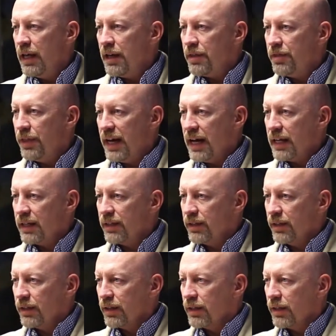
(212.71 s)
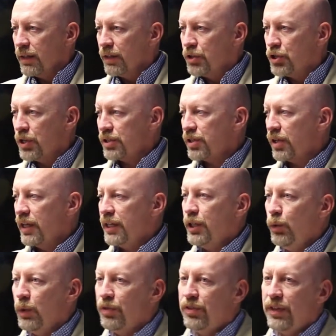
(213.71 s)
That just like
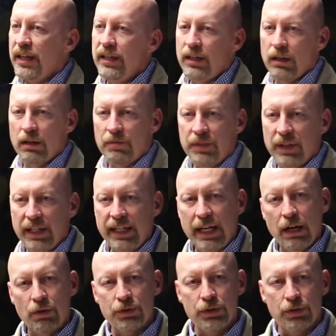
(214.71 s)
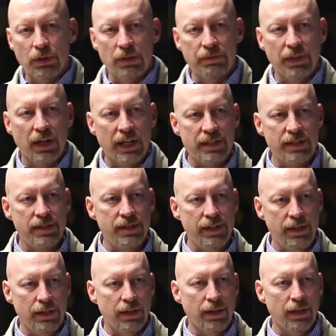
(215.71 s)
you would think of the Council of
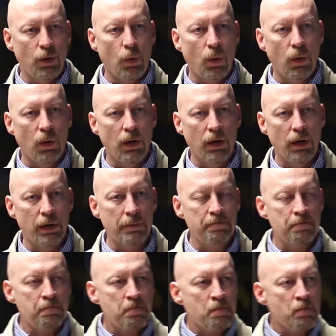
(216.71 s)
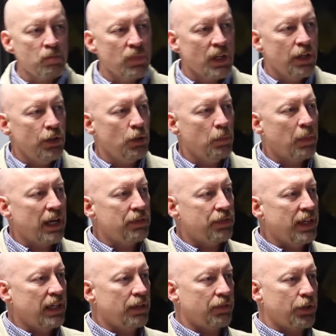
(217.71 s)
Nicaea, or you might
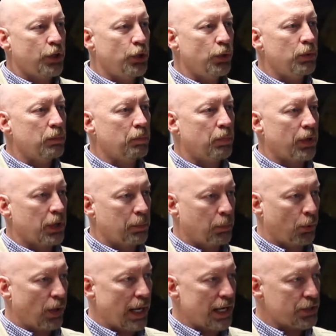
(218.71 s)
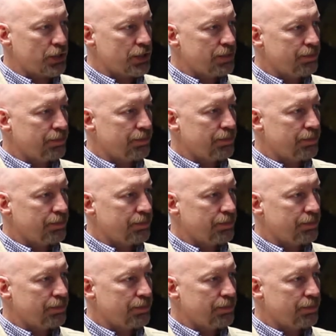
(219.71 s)
think of the Gutenberg Press.